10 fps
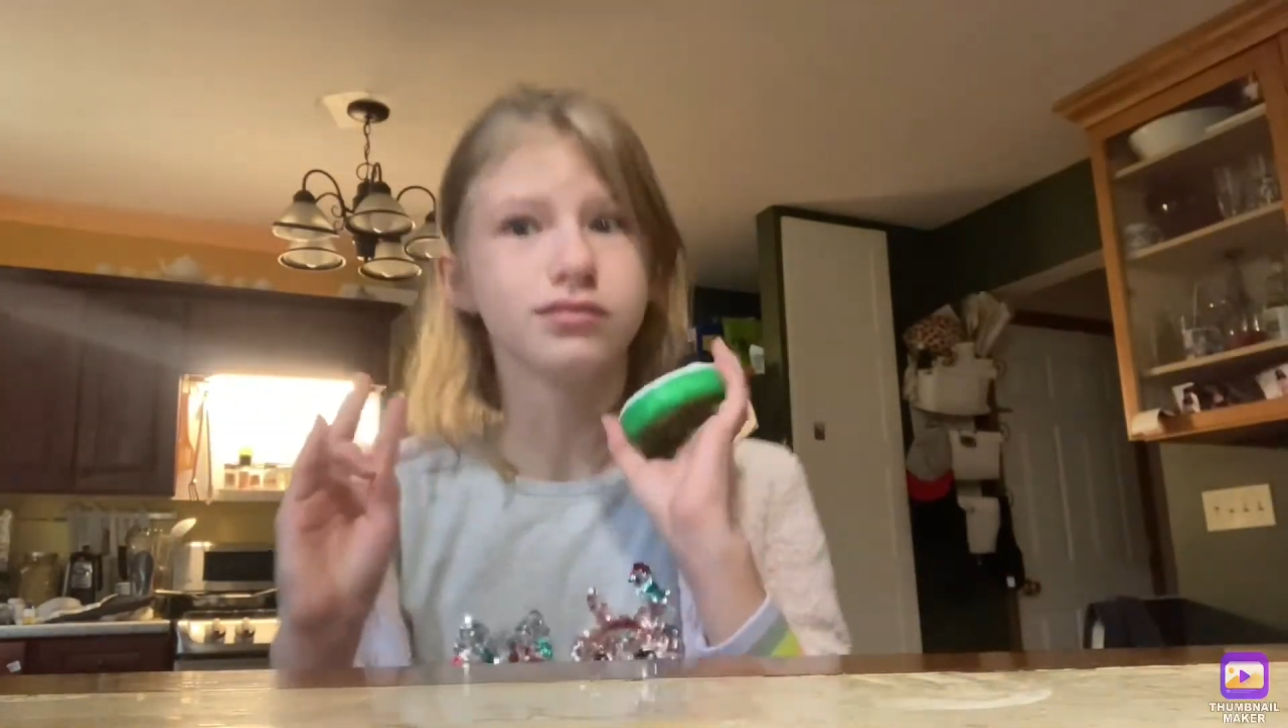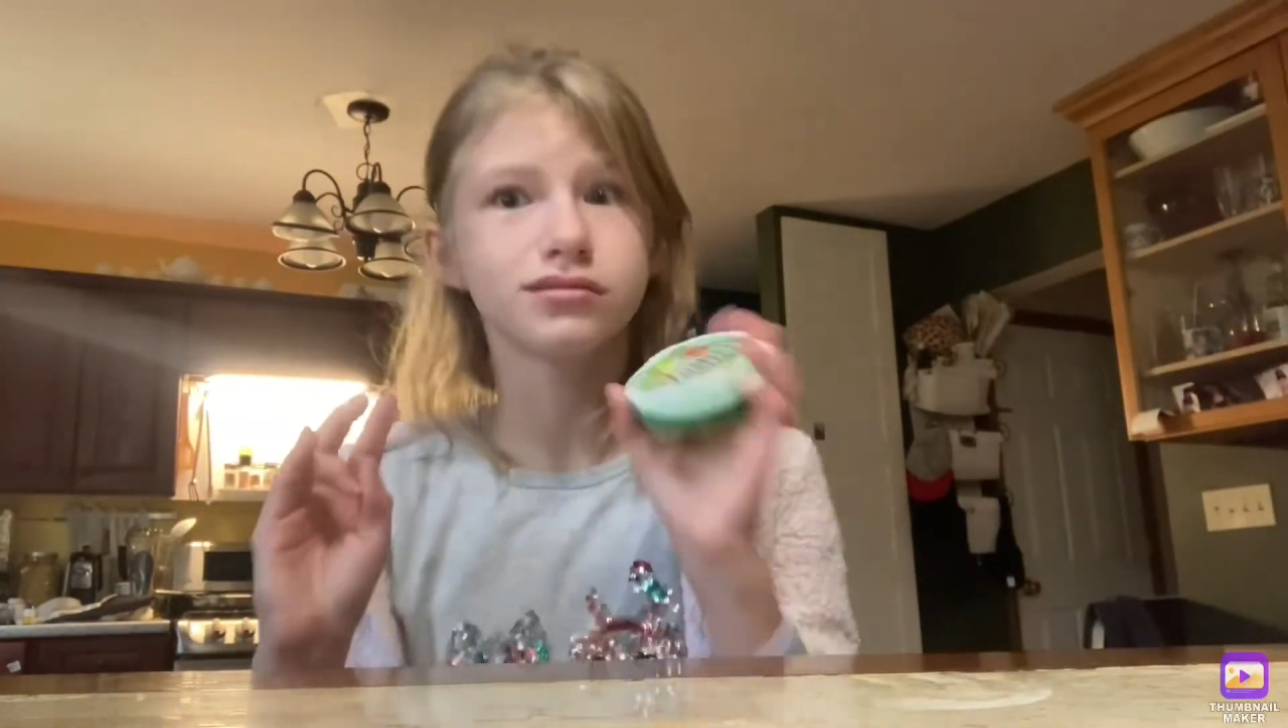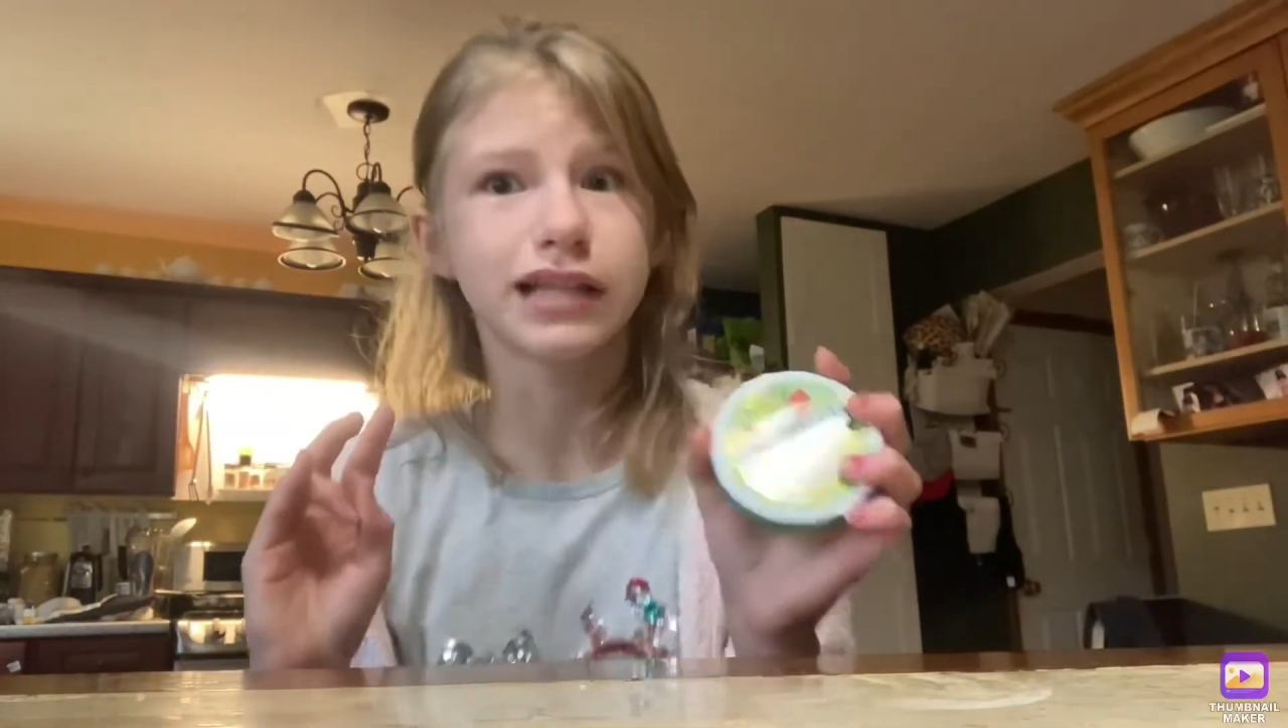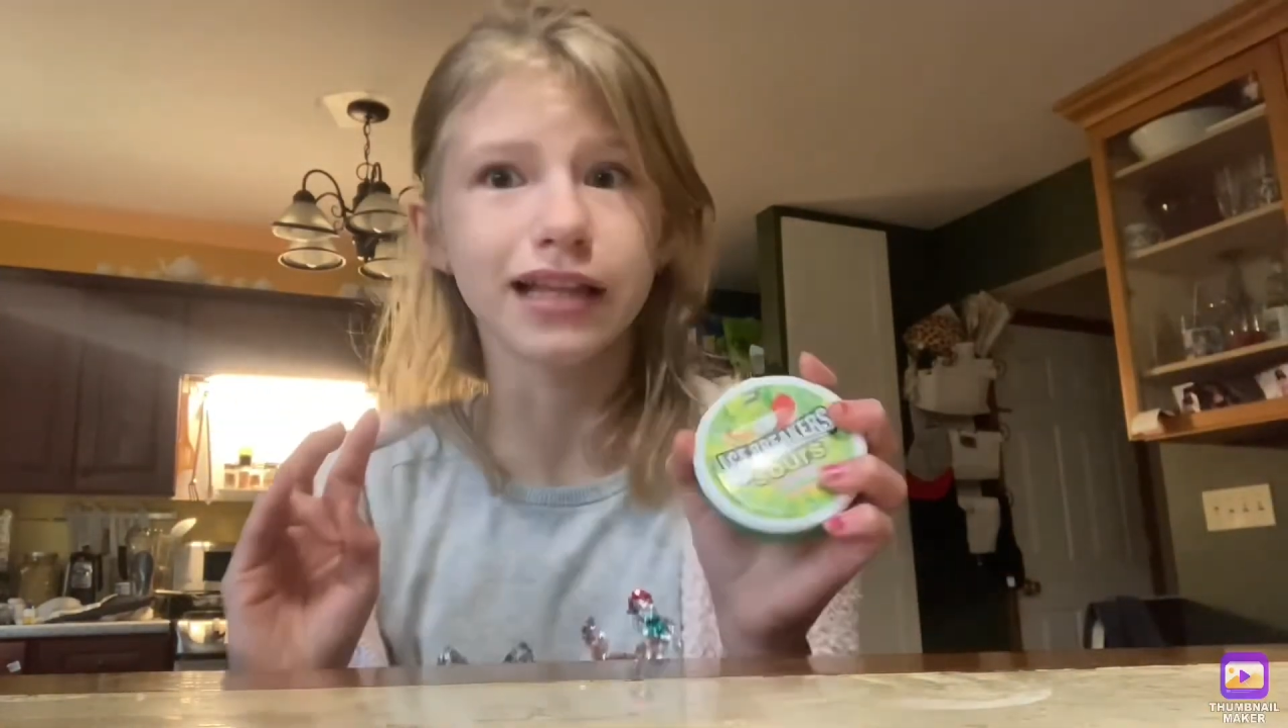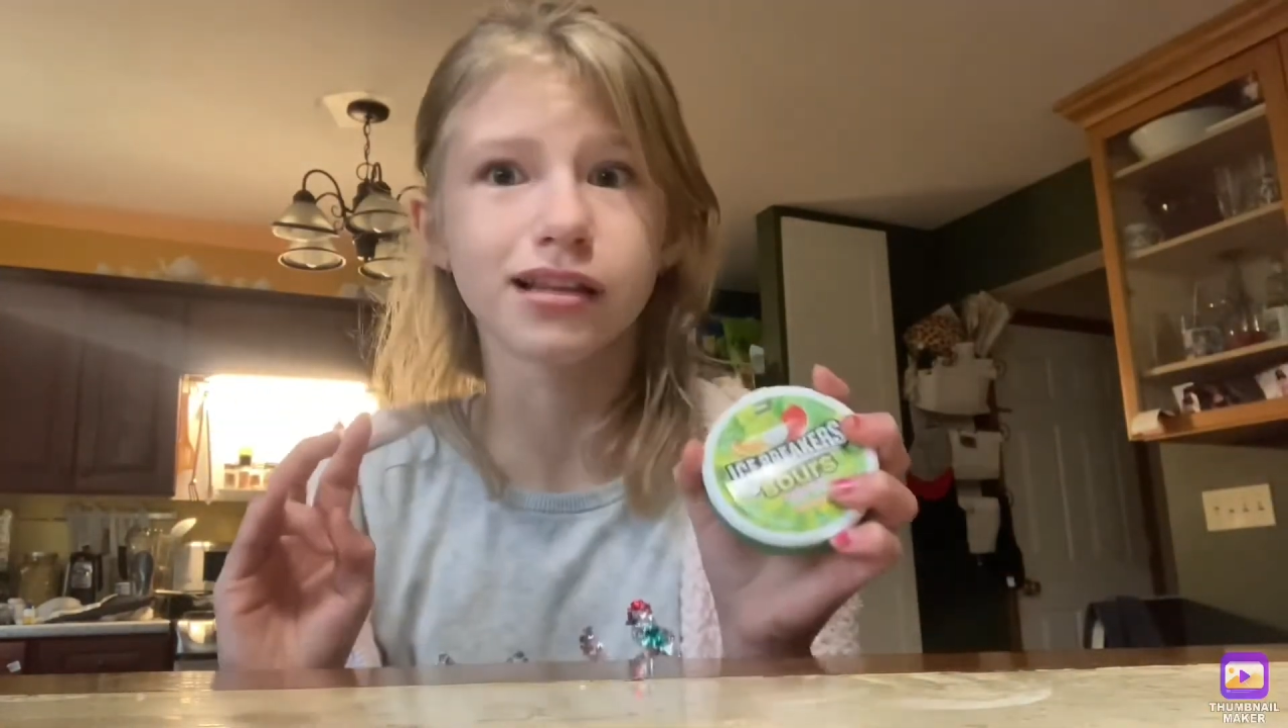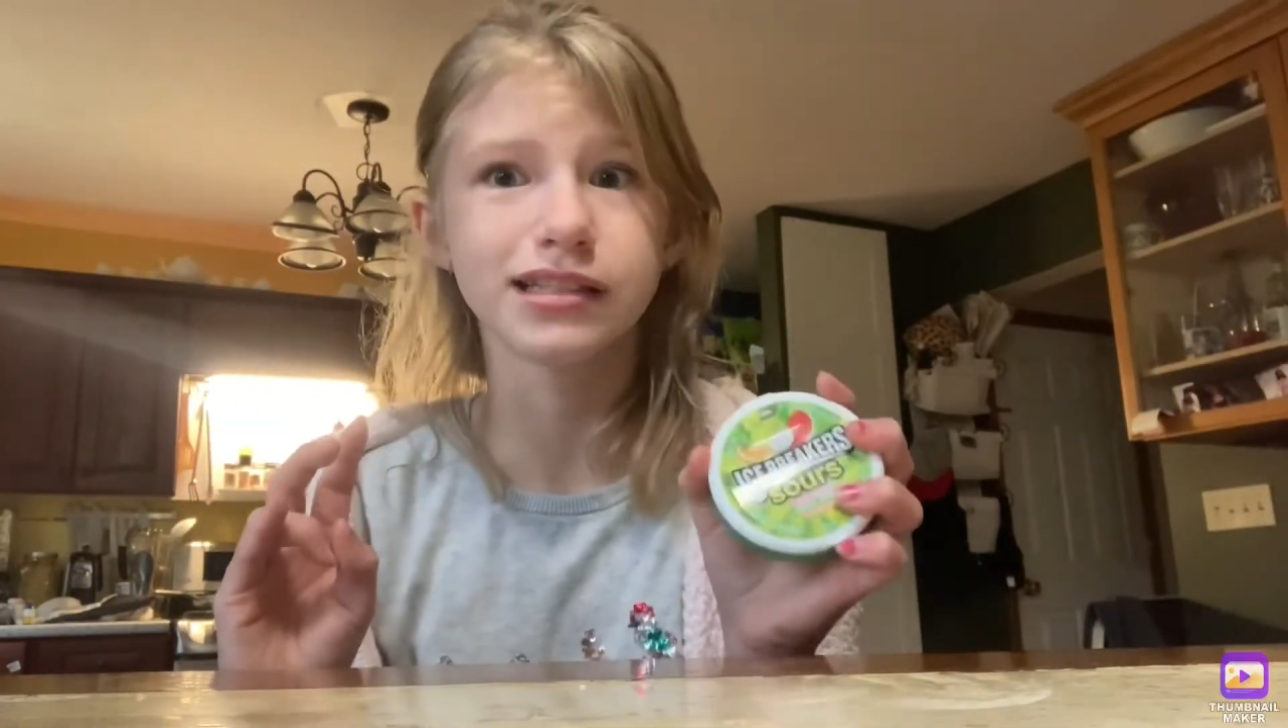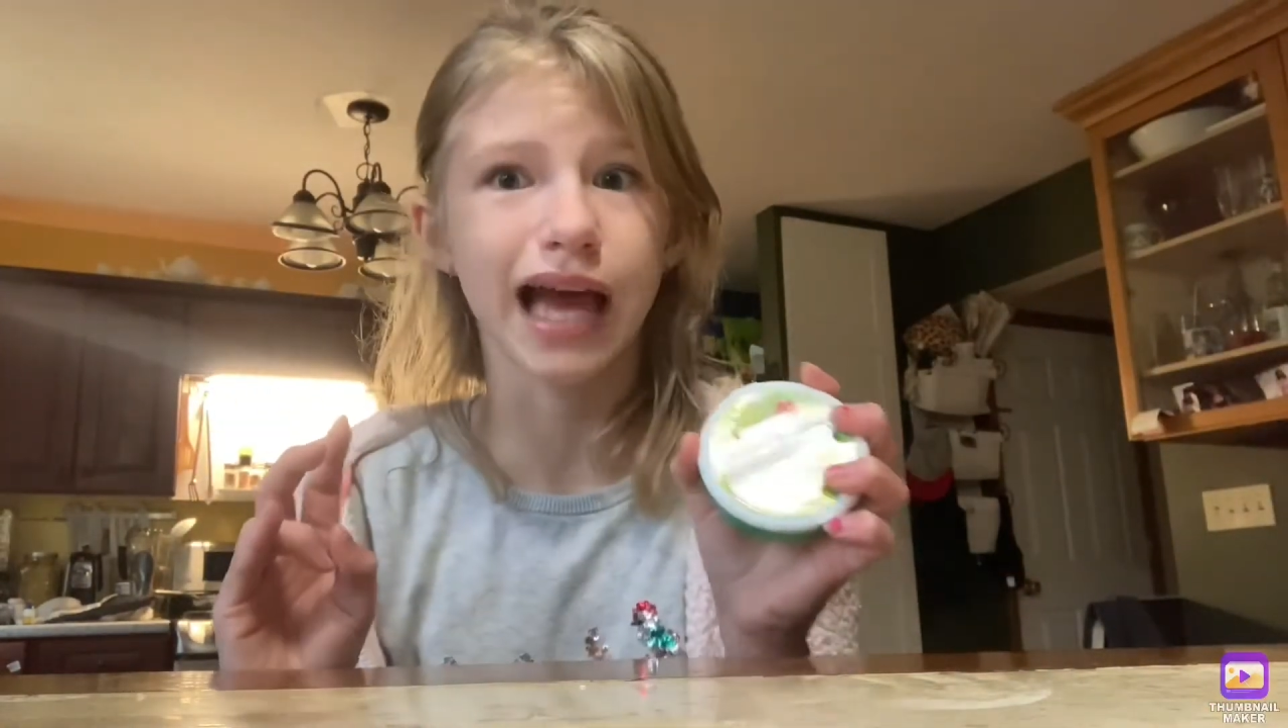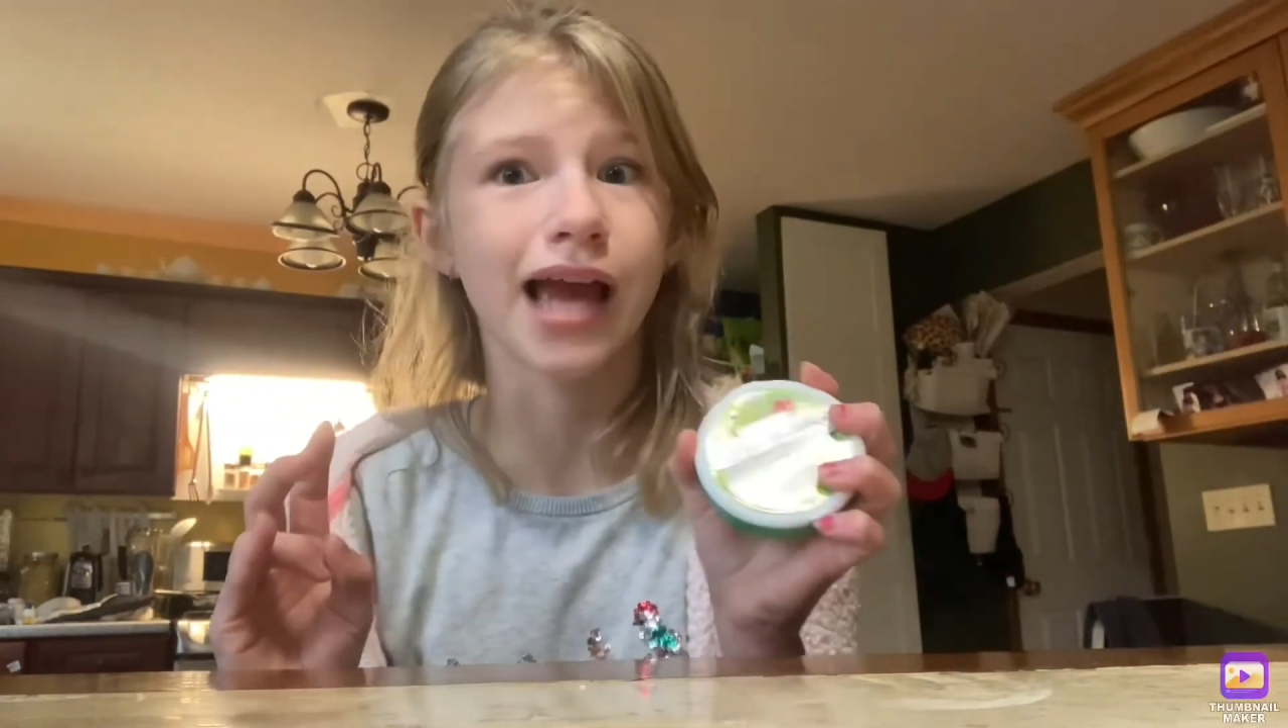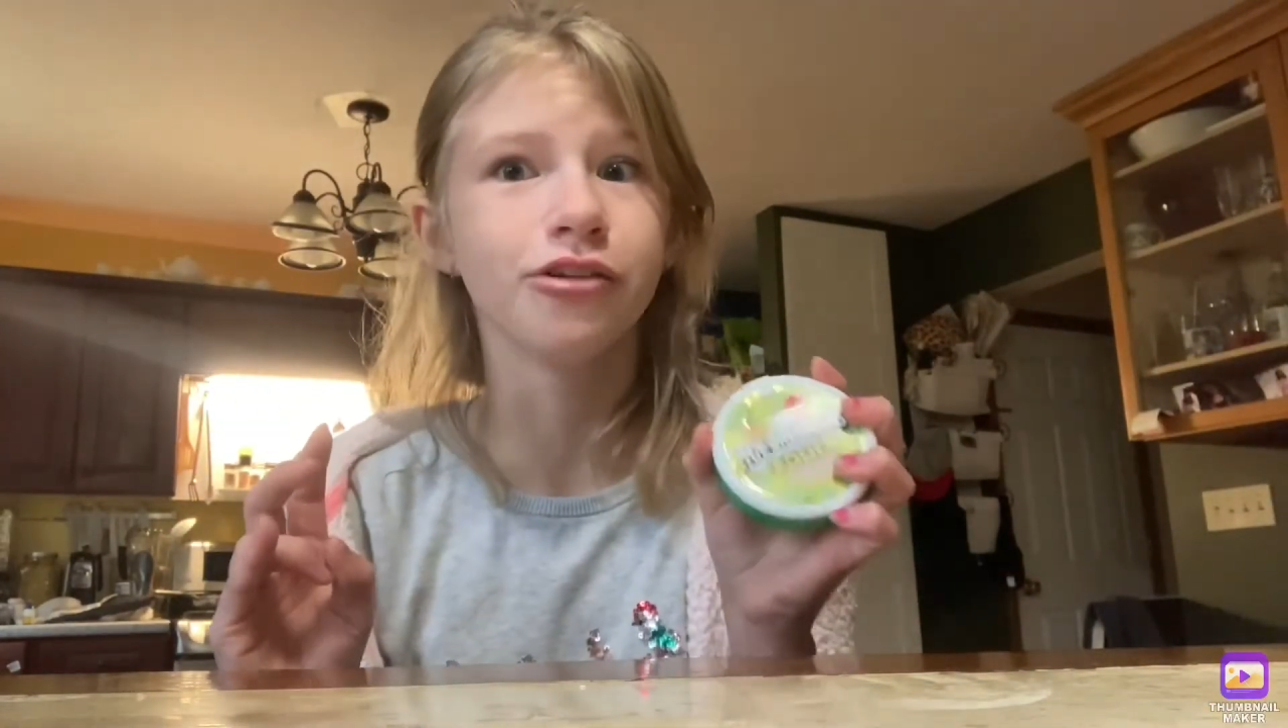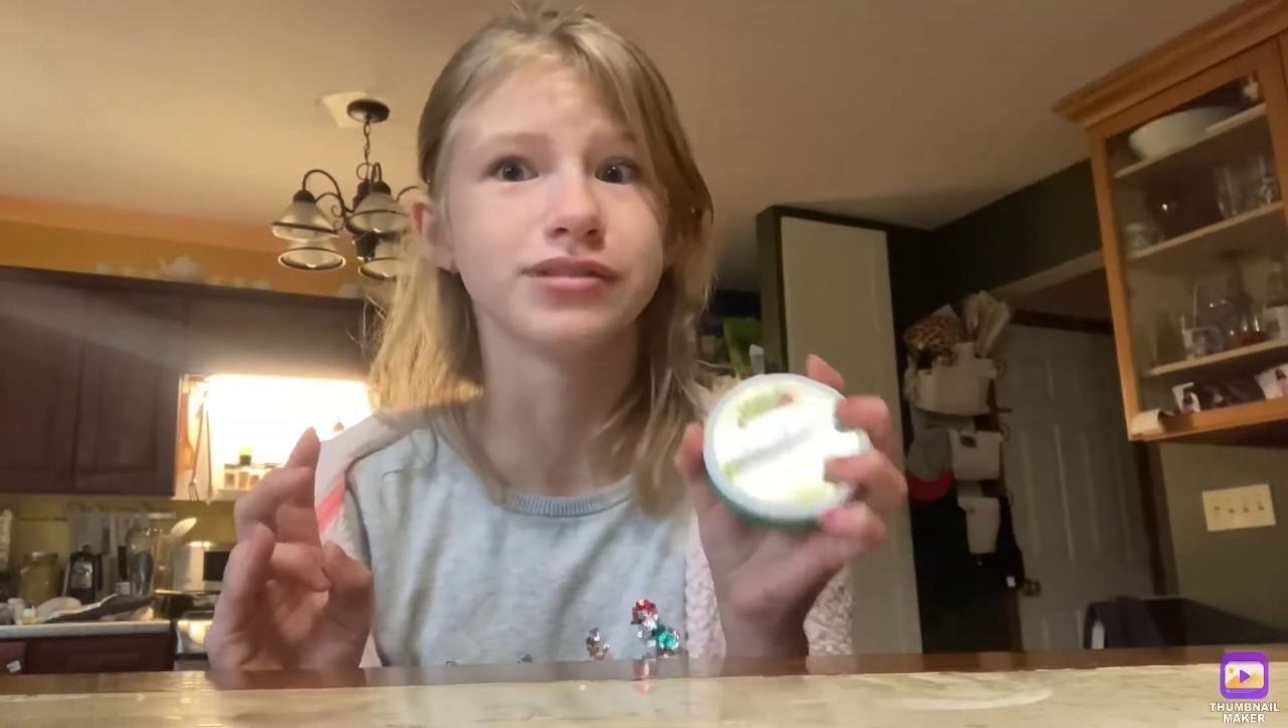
Get these at your